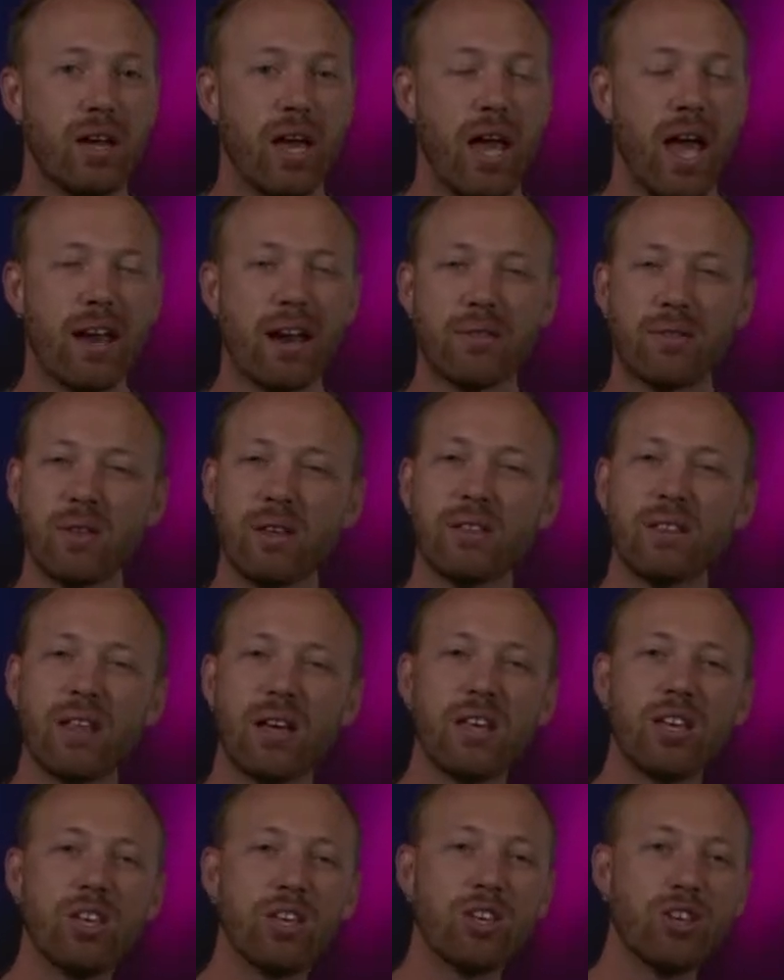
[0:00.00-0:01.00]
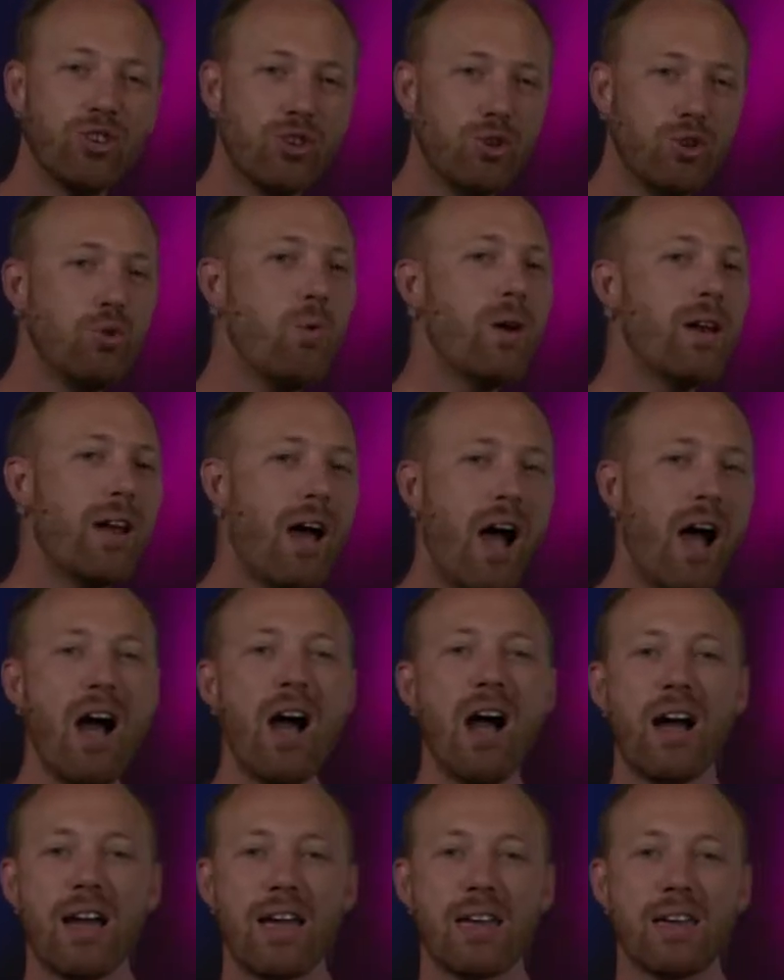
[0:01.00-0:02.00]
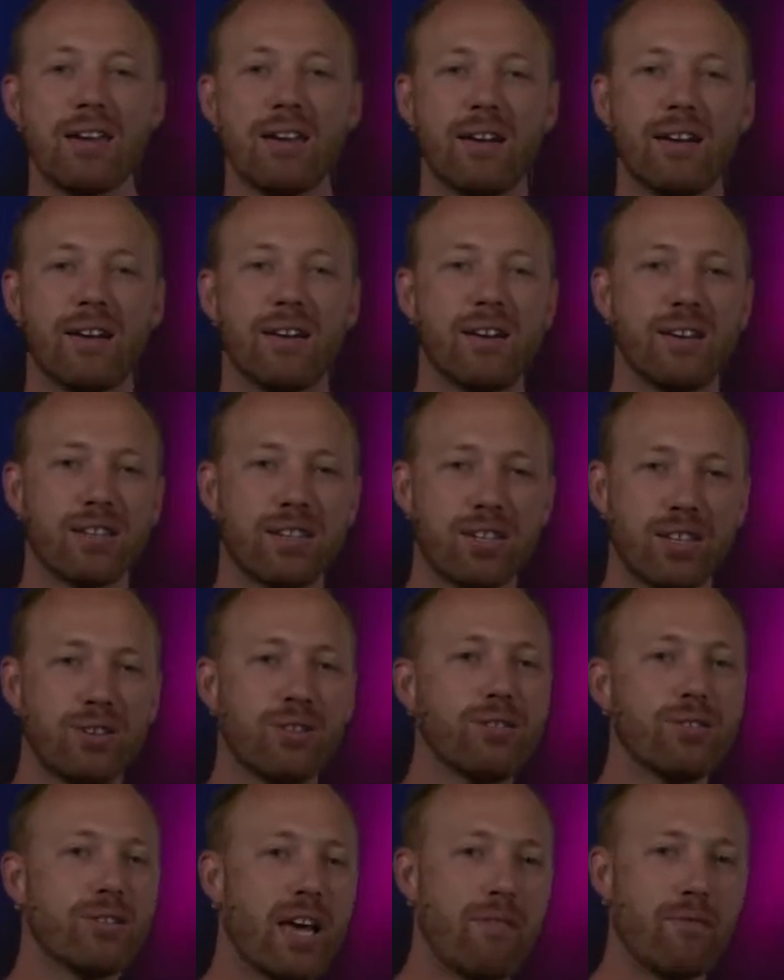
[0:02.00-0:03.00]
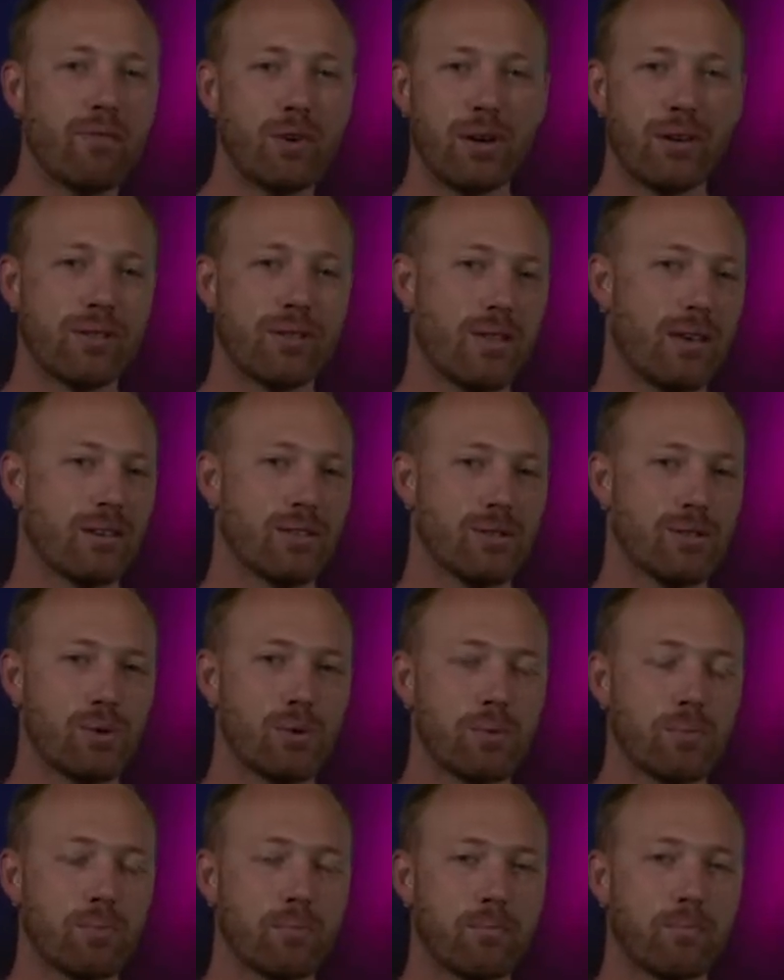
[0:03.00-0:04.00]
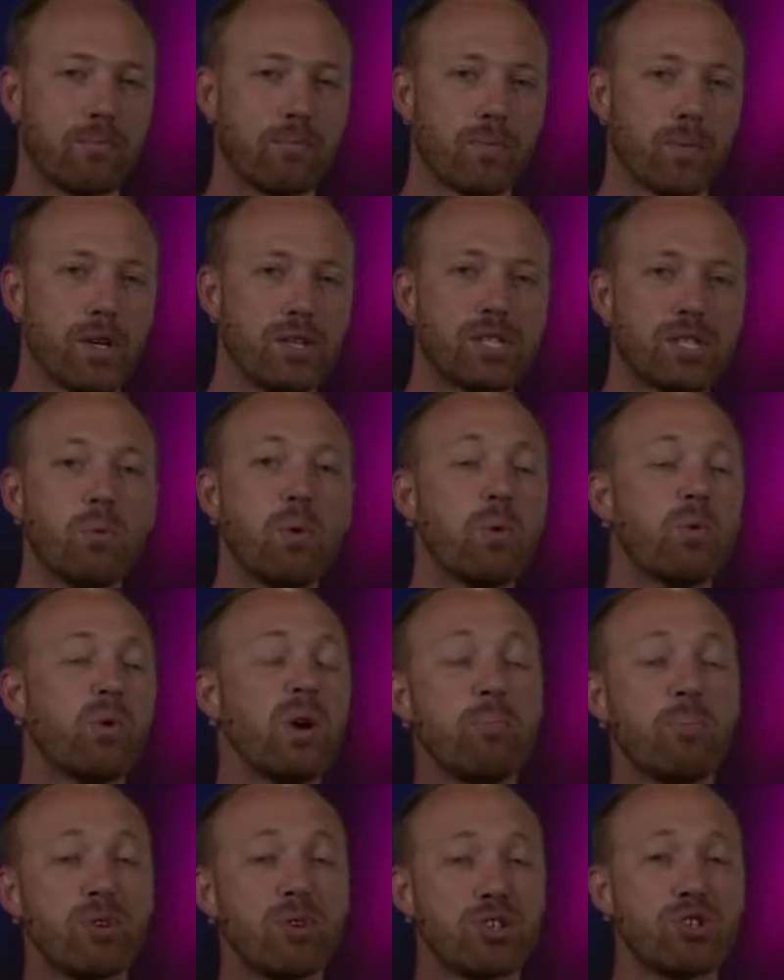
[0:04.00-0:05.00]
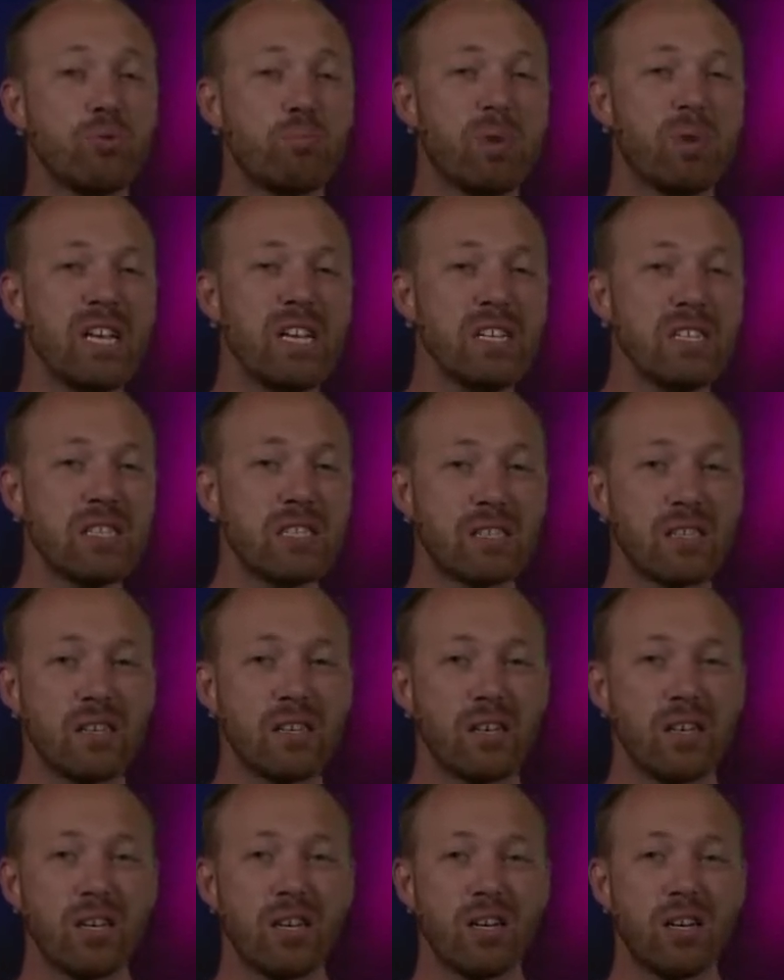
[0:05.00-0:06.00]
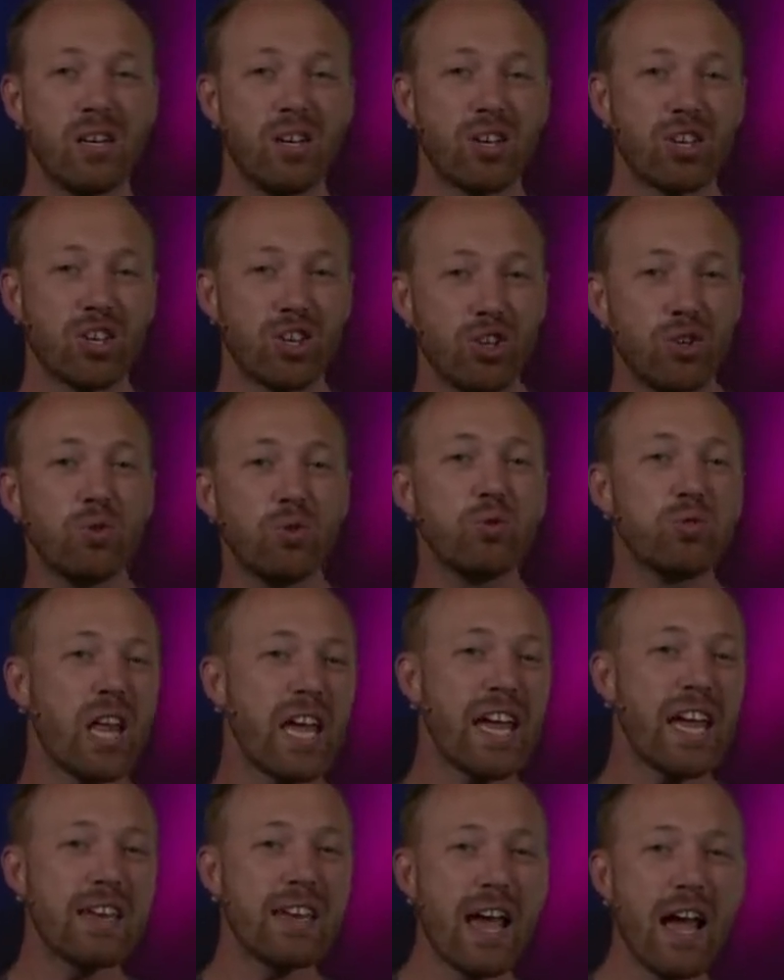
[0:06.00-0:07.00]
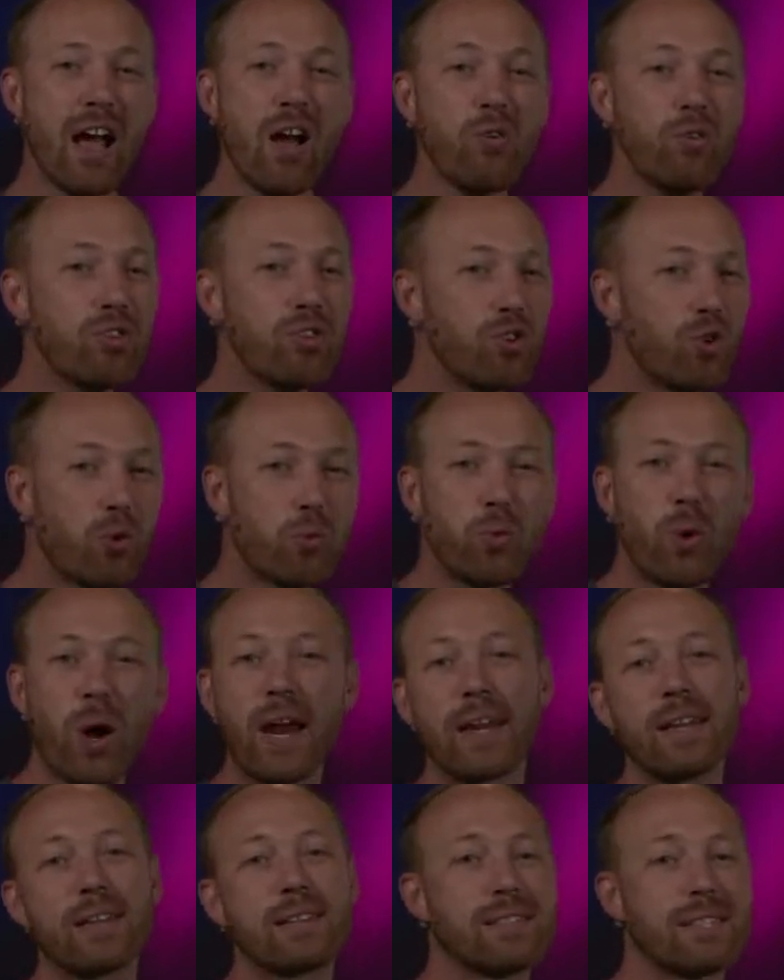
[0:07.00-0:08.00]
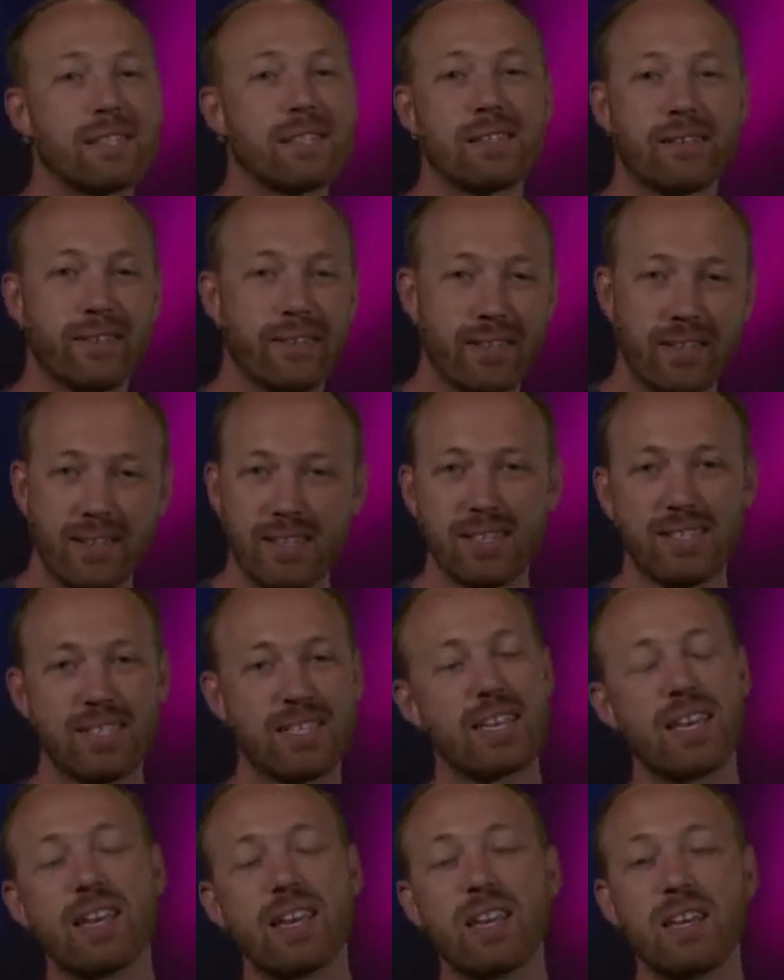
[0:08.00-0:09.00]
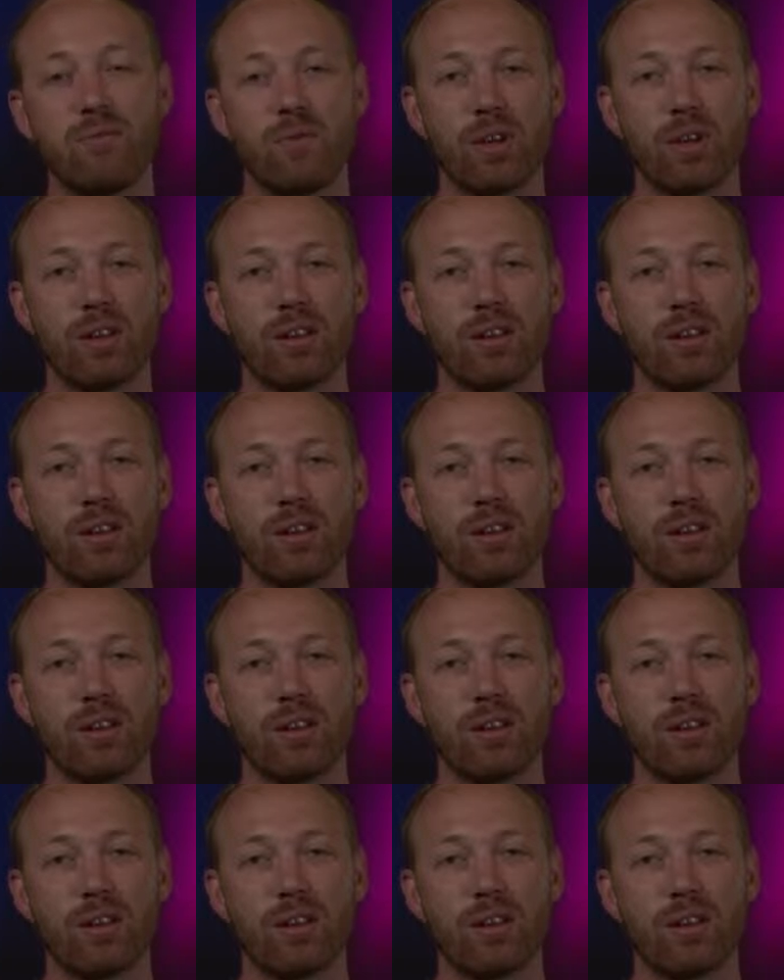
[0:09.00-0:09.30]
And I think that you and I can do that very thing too. You see, when we pursue peace, you lay down your right to get even.